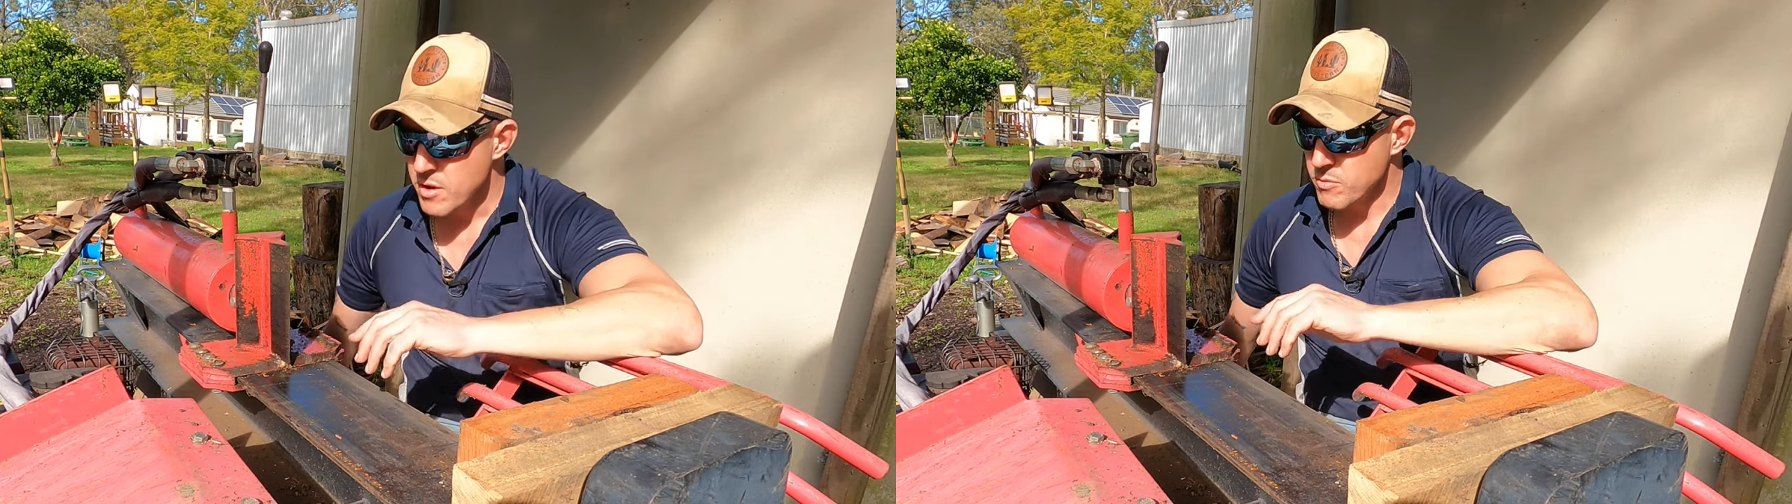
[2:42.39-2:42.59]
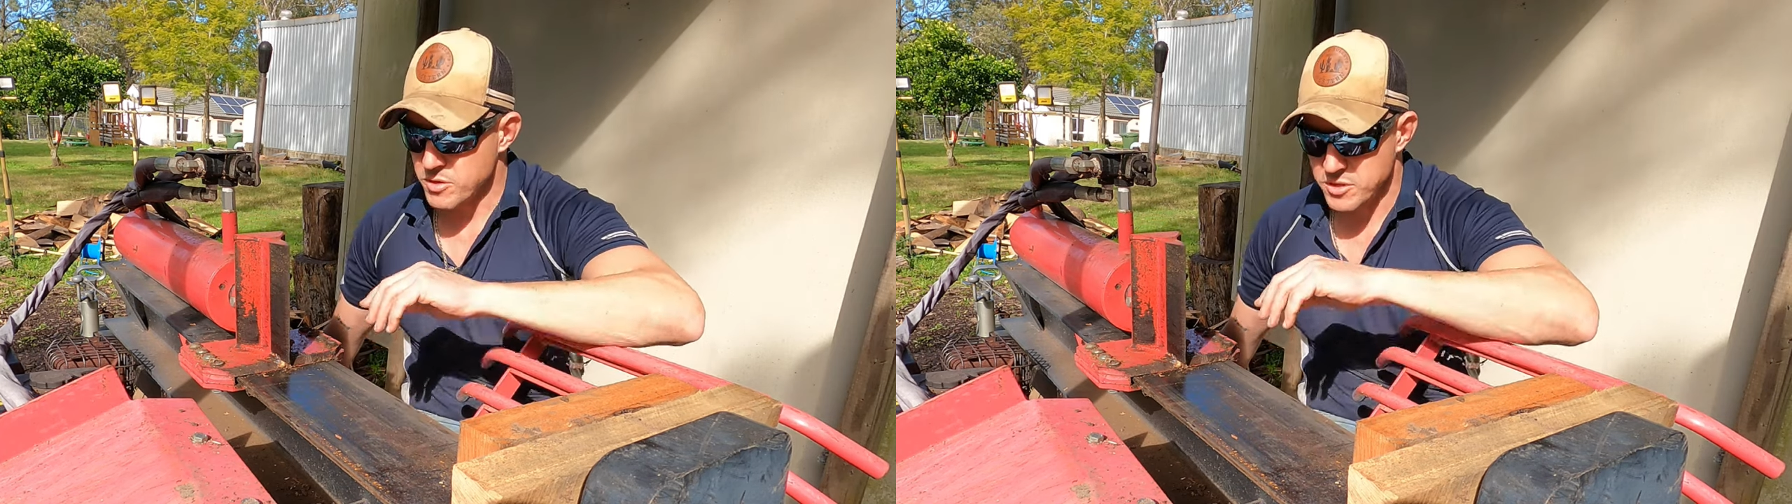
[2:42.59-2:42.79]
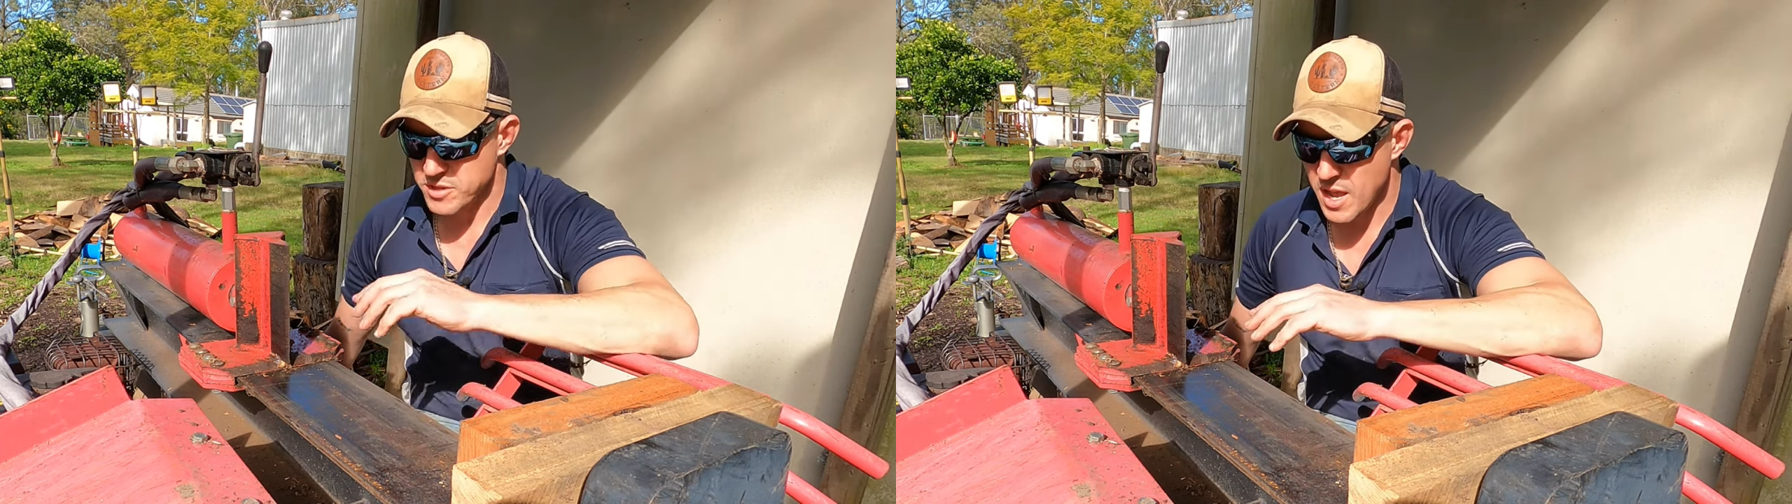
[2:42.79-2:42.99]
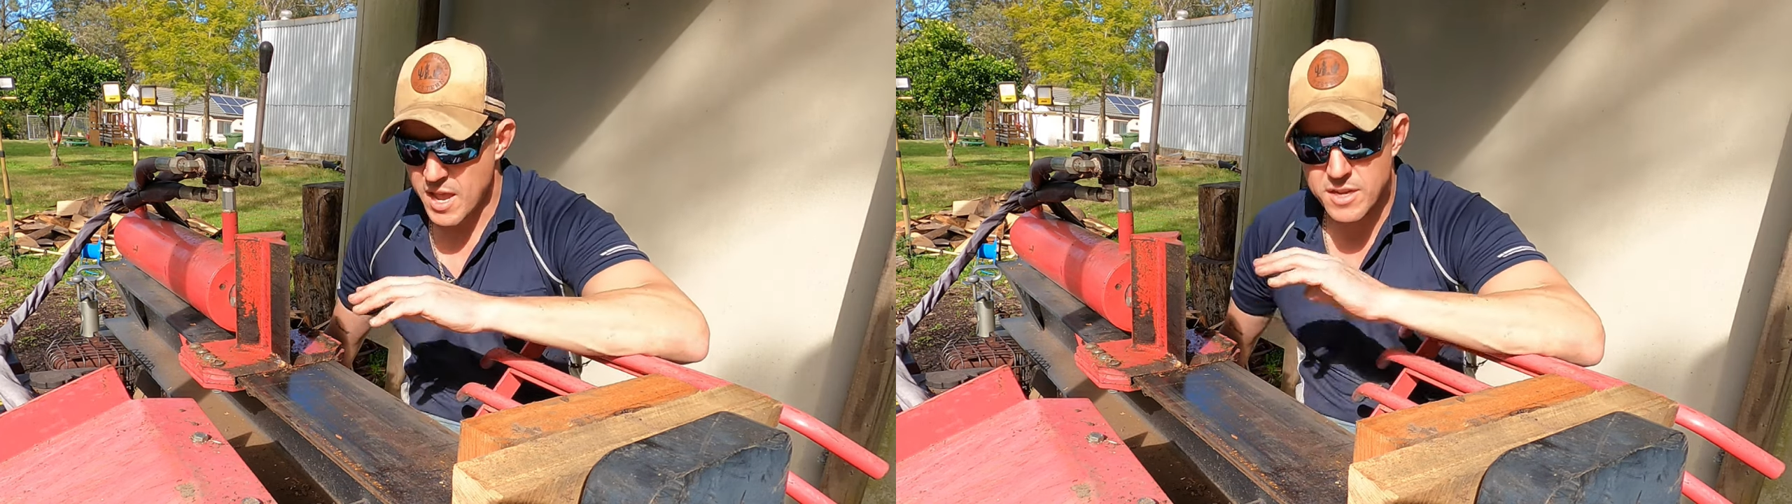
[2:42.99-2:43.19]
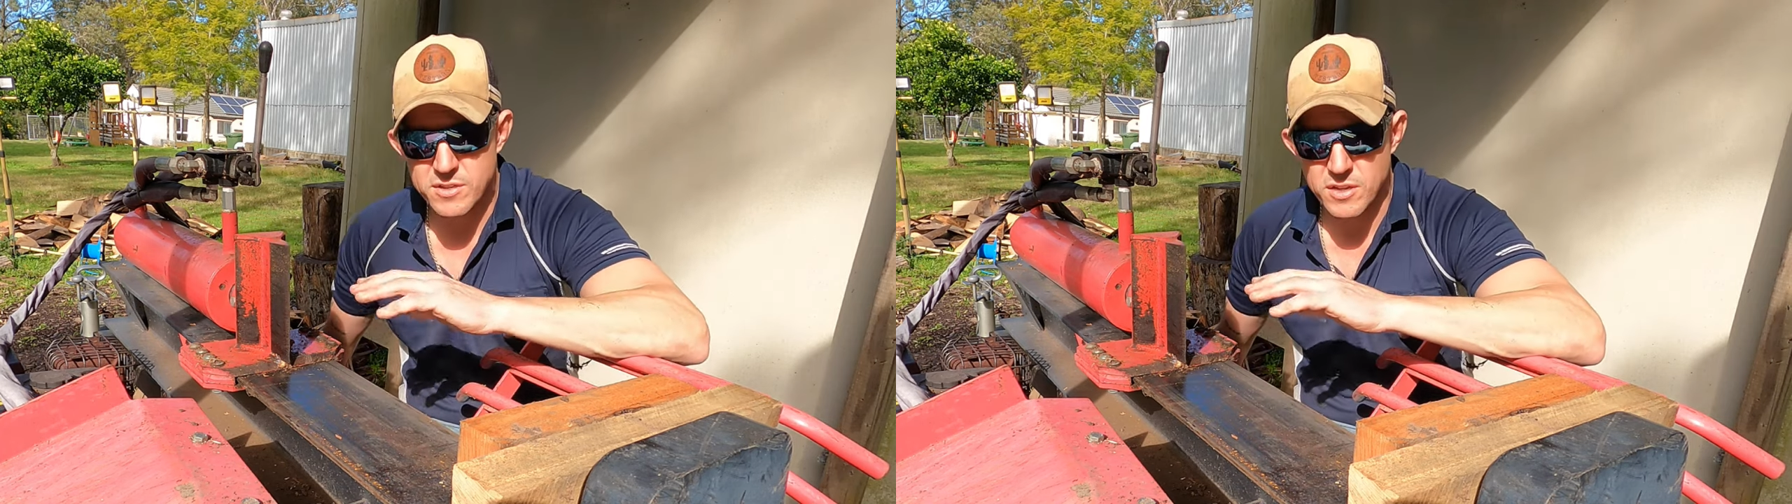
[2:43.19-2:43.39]
which is
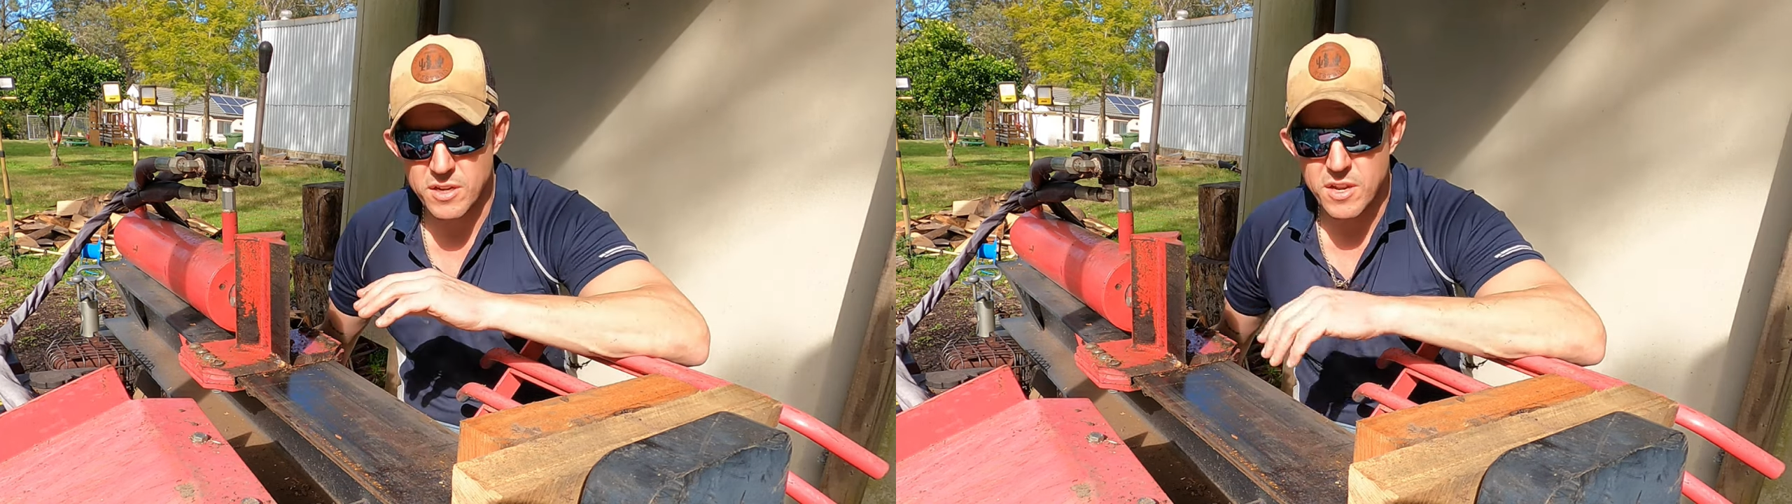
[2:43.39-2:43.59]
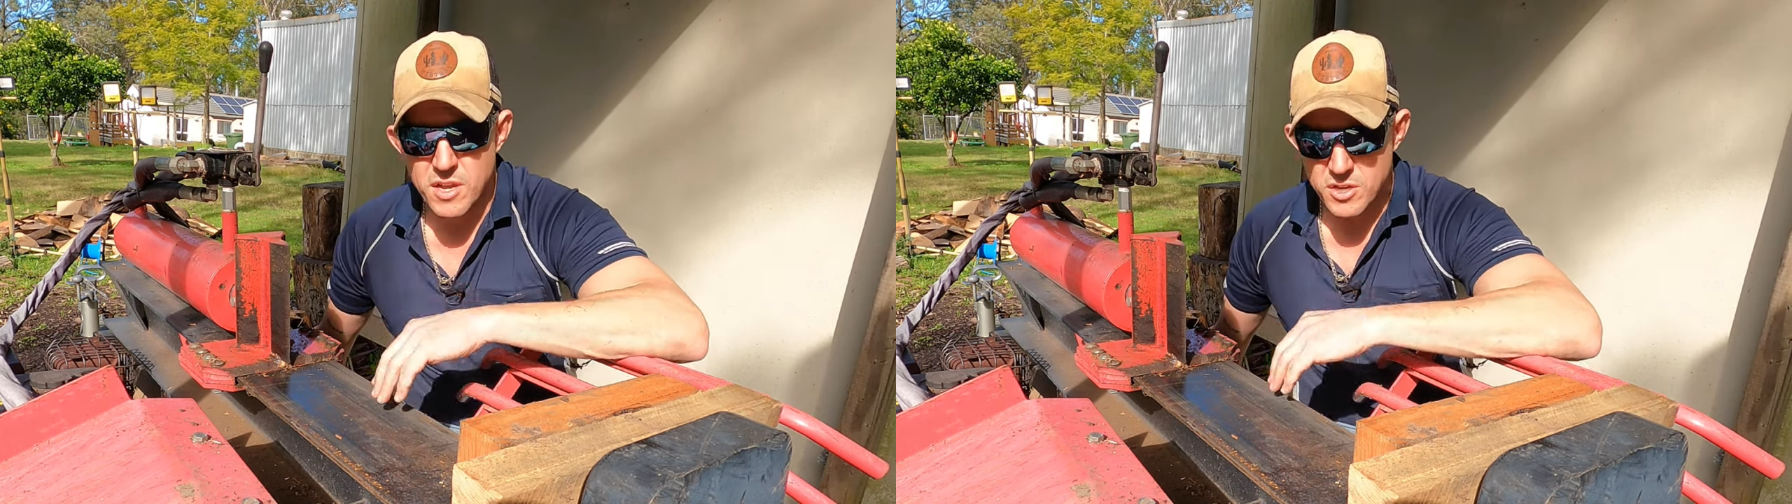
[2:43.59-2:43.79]
excellent.